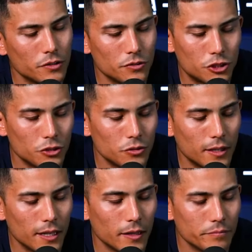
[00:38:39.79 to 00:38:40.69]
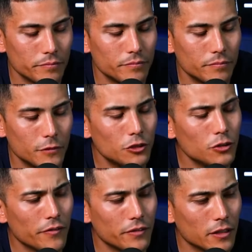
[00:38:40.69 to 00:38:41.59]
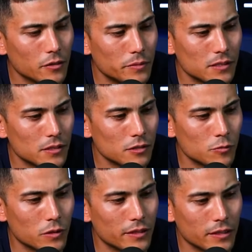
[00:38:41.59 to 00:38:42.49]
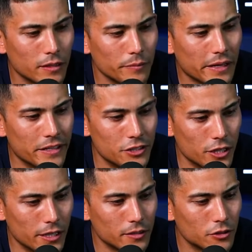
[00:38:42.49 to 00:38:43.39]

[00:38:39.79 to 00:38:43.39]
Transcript: don't you um you do have another business with um AJ.